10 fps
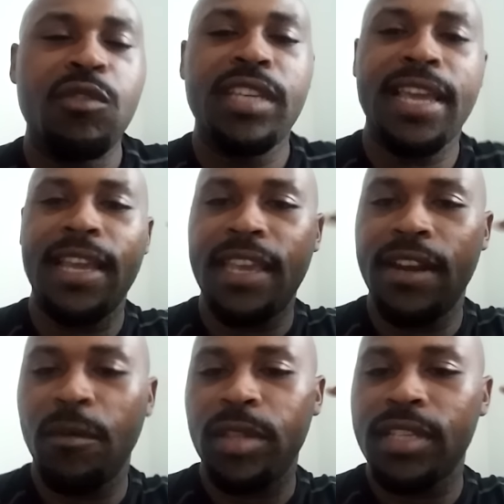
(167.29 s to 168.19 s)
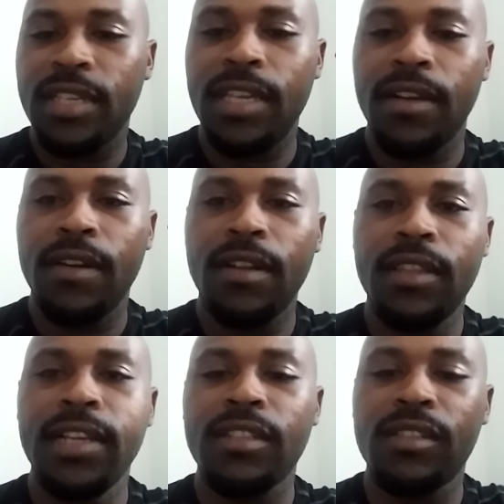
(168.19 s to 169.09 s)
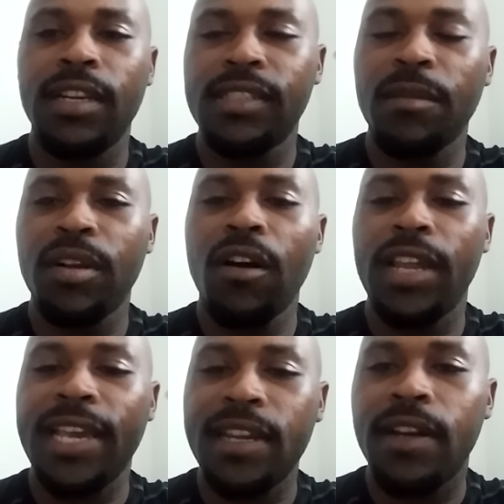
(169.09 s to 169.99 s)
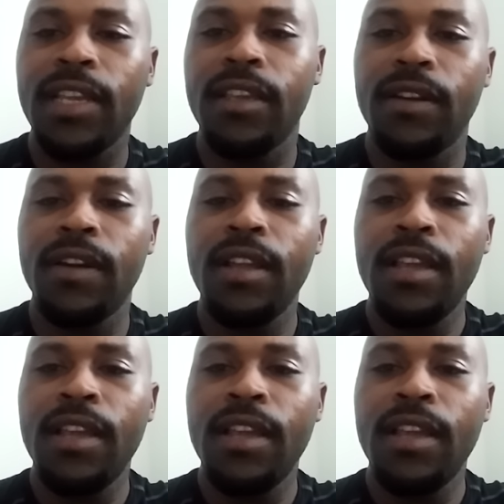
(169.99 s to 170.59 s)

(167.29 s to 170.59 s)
you can't hear it with this ear. There's something called an inner ear.